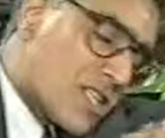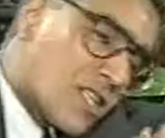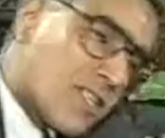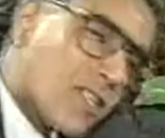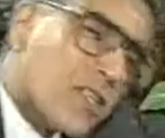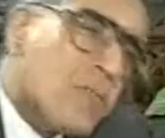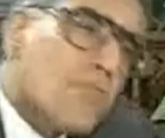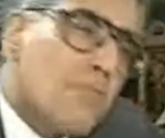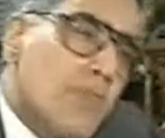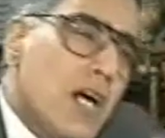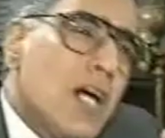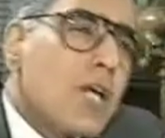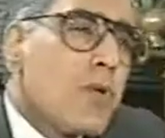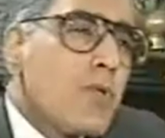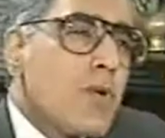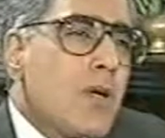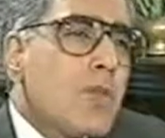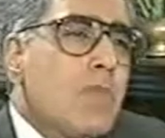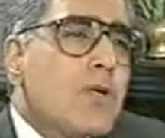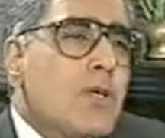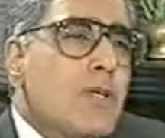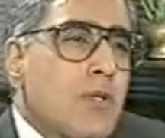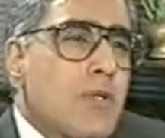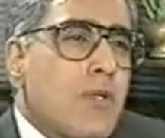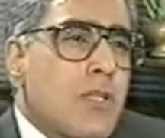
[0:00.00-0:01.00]
Minister, in part
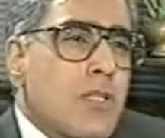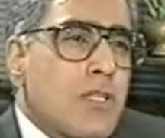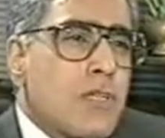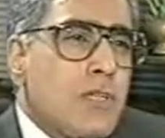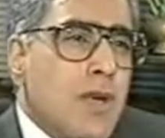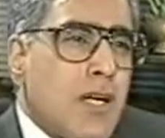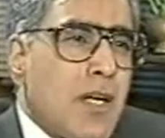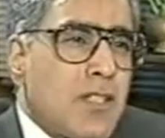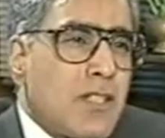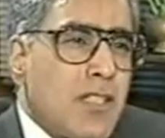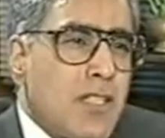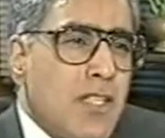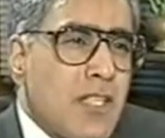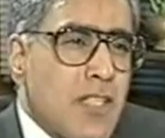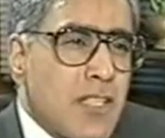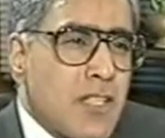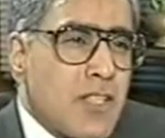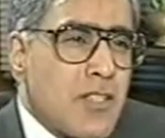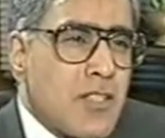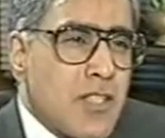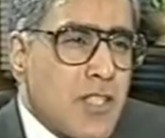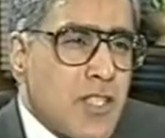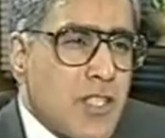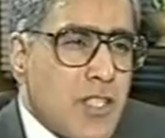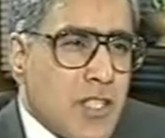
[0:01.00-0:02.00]
1, we talked about the
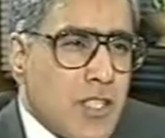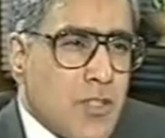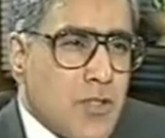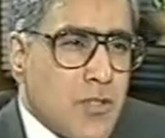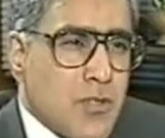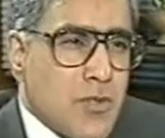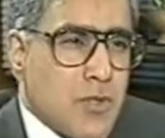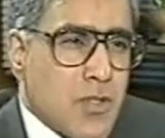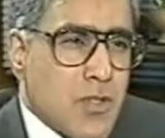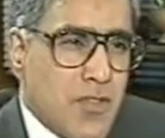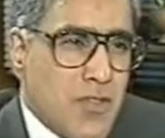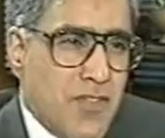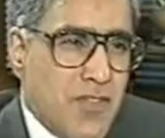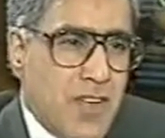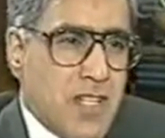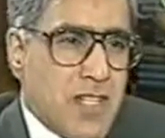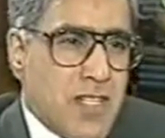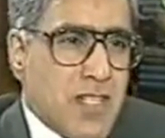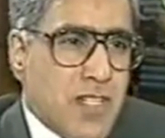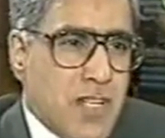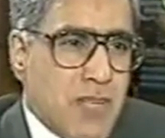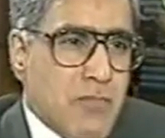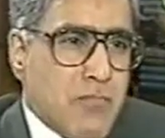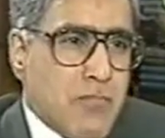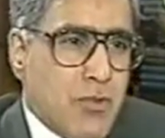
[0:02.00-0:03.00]
nitty-gritty issues
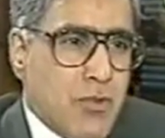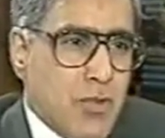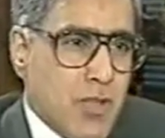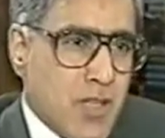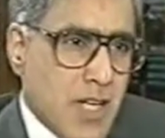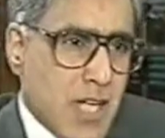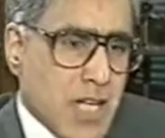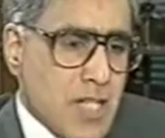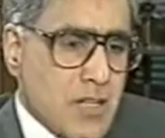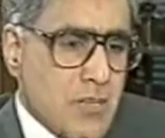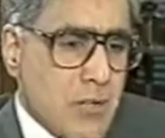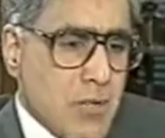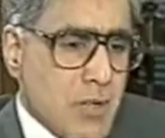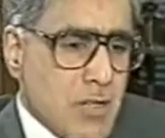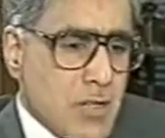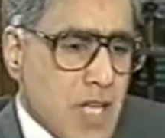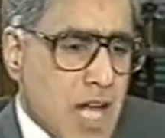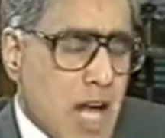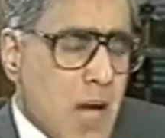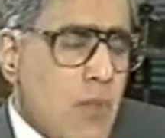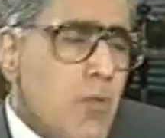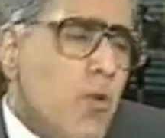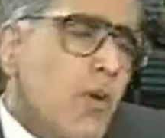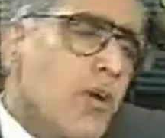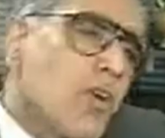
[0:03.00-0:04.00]
affecting import and
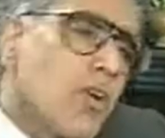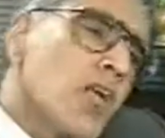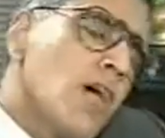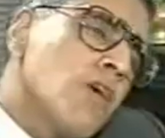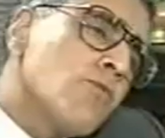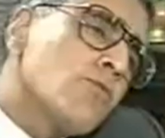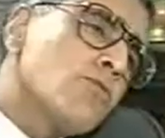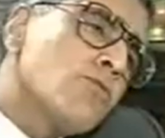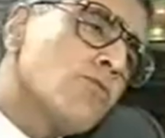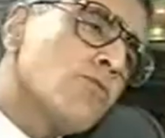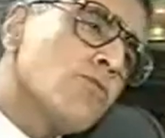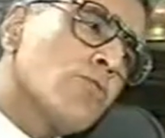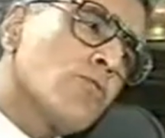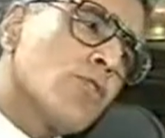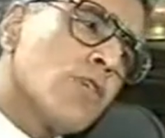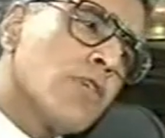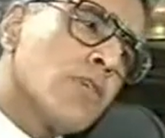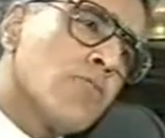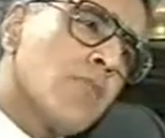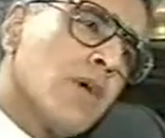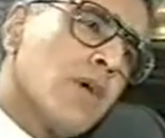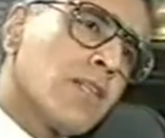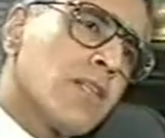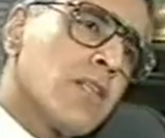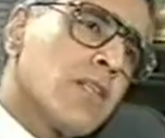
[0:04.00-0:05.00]
exports. I want now to
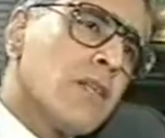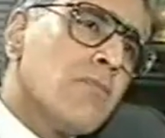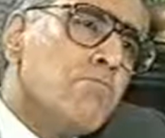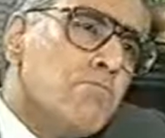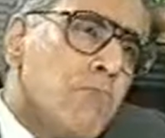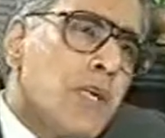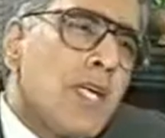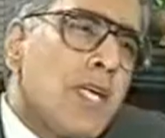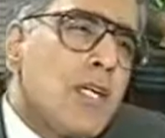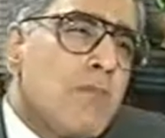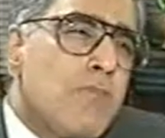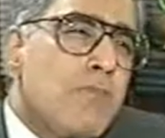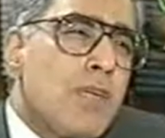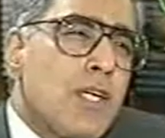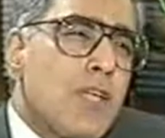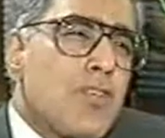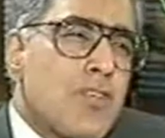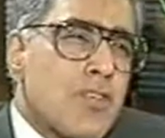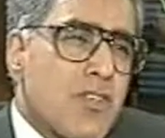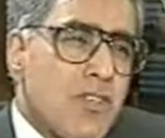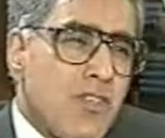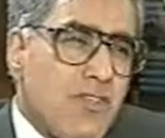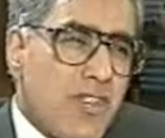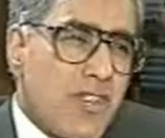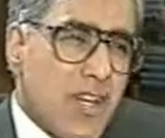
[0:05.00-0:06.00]
talk about the big
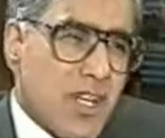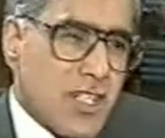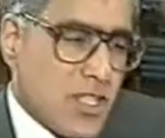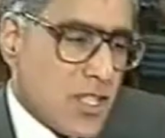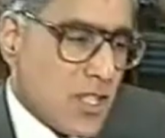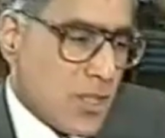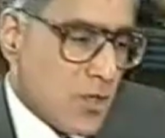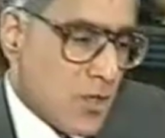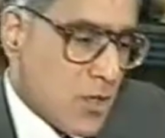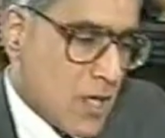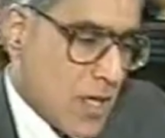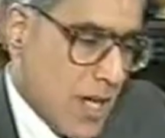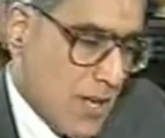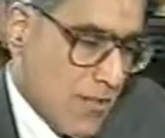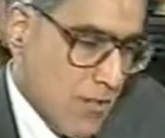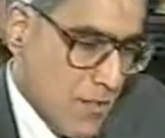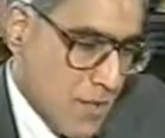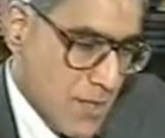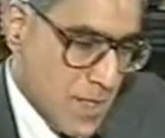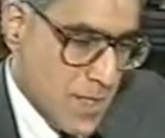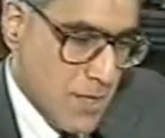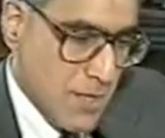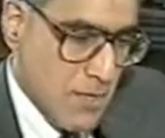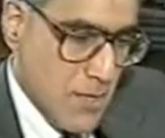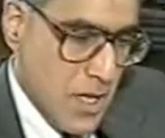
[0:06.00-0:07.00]
picture affecting your
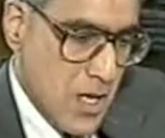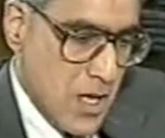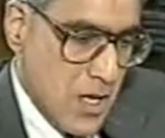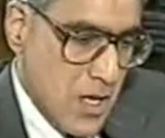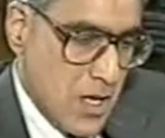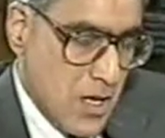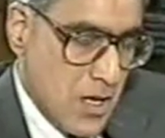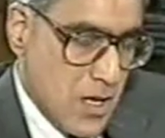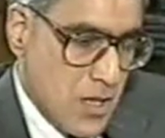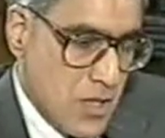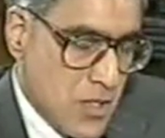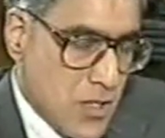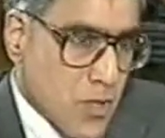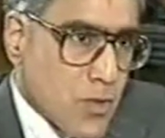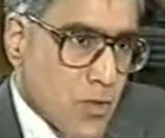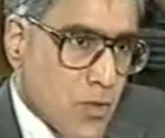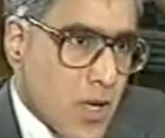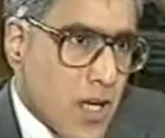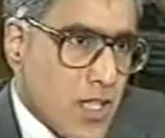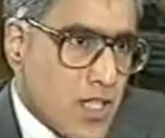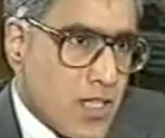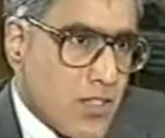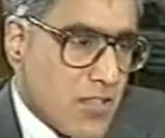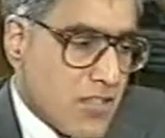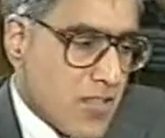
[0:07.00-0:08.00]
government. The
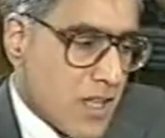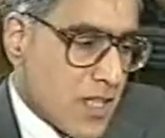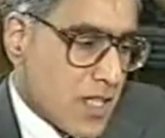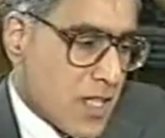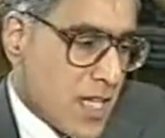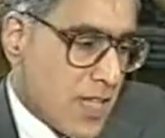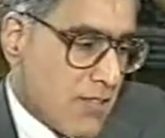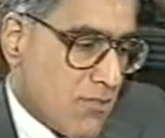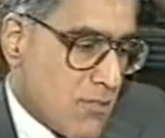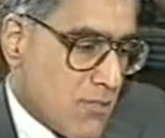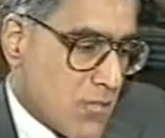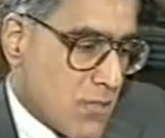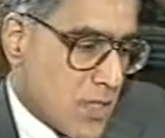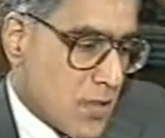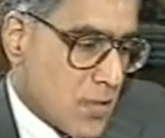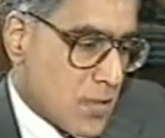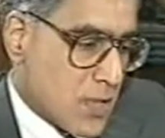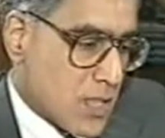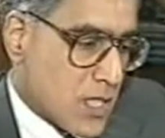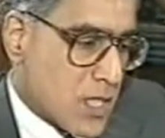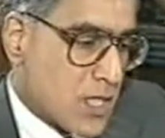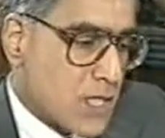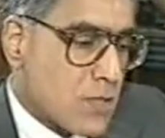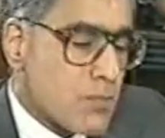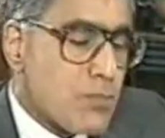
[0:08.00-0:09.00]
United Front government
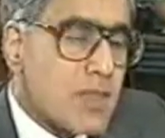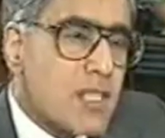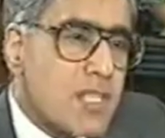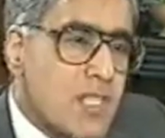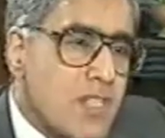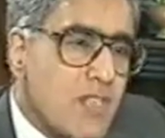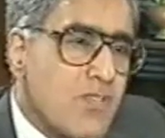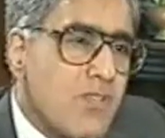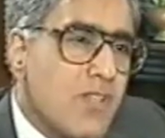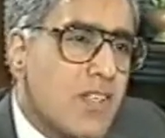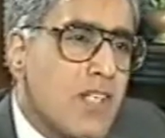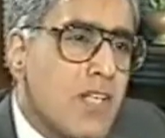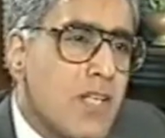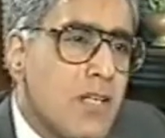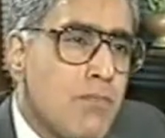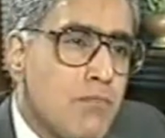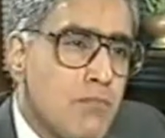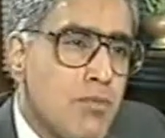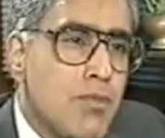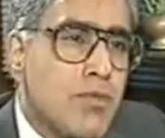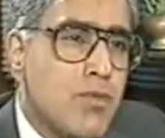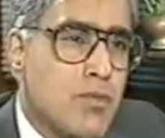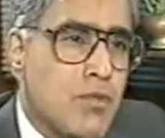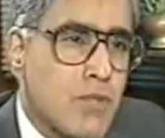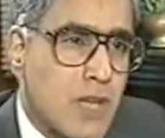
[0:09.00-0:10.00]
was specifically
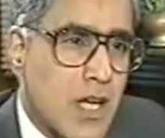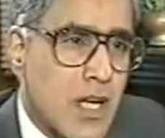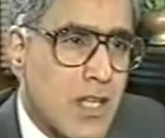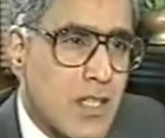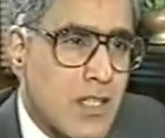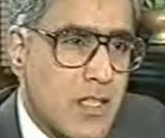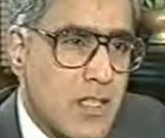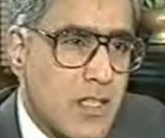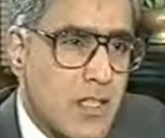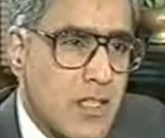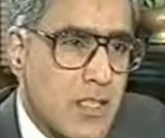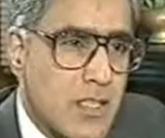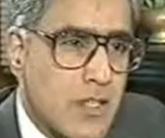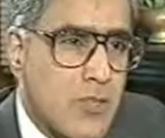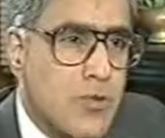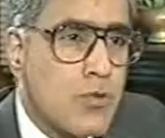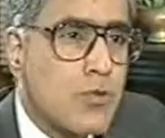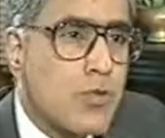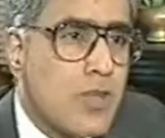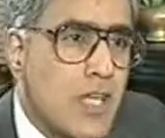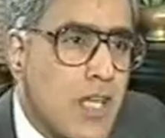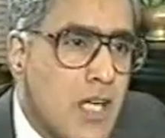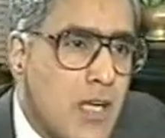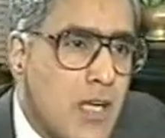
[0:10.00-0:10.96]
put together to